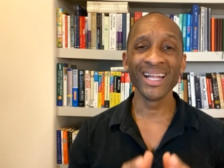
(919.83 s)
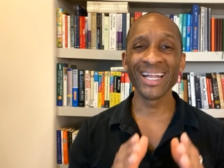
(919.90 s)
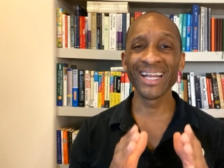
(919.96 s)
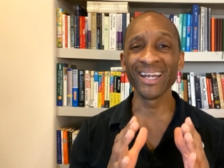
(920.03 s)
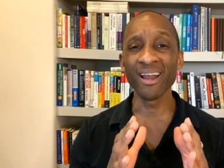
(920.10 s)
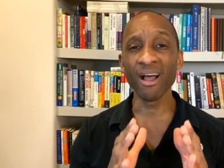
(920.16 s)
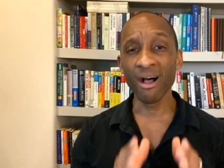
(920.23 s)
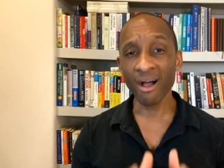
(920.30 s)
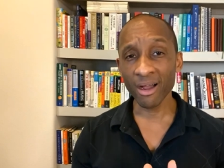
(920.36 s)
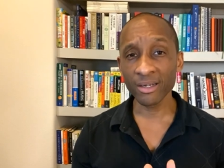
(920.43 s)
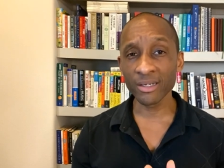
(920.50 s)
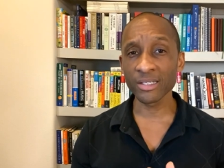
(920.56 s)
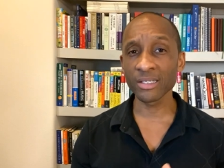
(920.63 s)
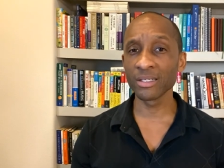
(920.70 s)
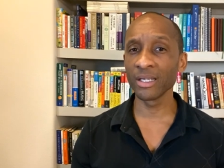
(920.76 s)
And
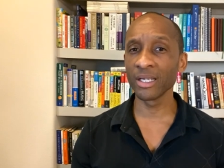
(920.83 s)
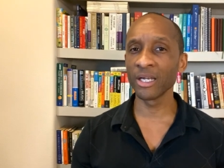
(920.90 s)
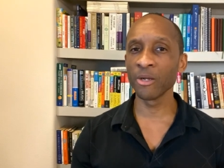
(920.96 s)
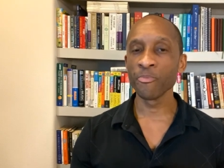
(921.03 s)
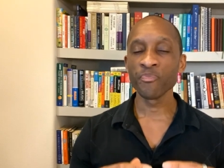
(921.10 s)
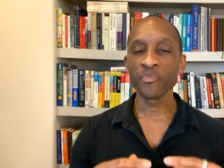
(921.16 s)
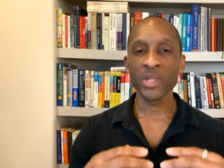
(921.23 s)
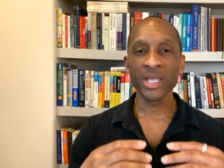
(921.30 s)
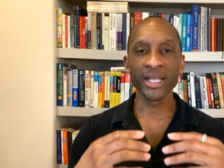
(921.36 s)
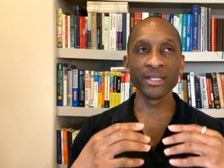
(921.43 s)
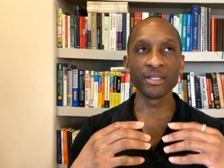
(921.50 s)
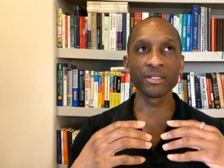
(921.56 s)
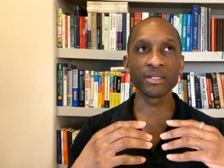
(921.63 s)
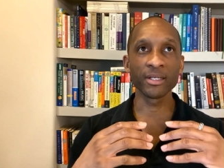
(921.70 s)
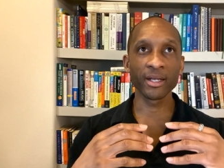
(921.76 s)
honestly,
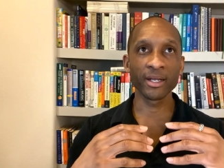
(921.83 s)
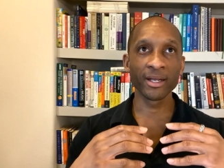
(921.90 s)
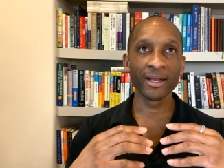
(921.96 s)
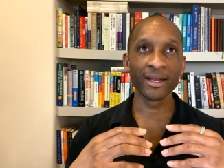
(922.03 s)
it's